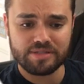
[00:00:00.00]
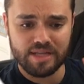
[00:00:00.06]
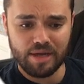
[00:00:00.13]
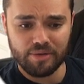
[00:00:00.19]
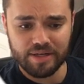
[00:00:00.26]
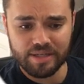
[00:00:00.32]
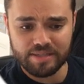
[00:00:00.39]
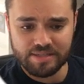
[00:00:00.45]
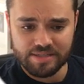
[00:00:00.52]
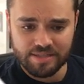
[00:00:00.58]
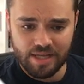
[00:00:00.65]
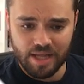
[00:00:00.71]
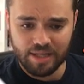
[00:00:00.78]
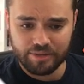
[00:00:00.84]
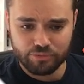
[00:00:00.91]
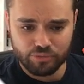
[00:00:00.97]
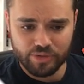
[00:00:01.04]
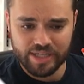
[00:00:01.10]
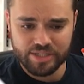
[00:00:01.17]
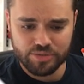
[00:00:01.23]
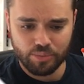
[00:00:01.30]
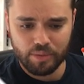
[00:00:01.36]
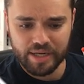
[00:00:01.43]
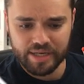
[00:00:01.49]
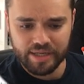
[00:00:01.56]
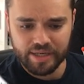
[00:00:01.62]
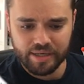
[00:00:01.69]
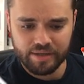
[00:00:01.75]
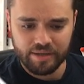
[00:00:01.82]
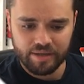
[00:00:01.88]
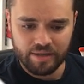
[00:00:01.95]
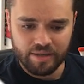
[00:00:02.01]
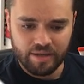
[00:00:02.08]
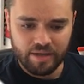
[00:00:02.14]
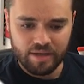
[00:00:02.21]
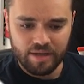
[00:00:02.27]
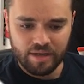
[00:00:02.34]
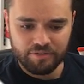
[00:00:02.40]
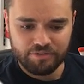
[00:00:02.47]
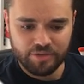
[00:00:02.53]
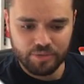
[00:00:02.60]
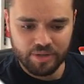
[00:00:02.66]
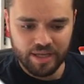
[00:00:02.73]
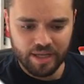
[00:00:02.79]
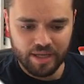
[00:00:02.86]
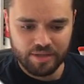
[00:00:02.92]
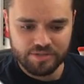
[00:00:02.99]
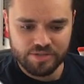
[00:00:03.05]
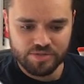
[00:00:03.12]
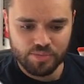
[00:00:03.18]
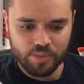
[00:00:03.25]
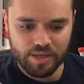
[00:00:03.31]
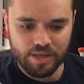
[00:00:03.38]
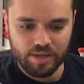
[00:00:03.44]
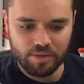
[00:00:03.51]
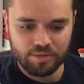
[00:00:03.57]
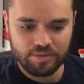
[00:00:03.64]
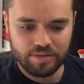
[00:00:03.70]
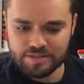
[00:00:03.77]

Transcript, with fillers: Now I need to start like retweeting a few accounts as well,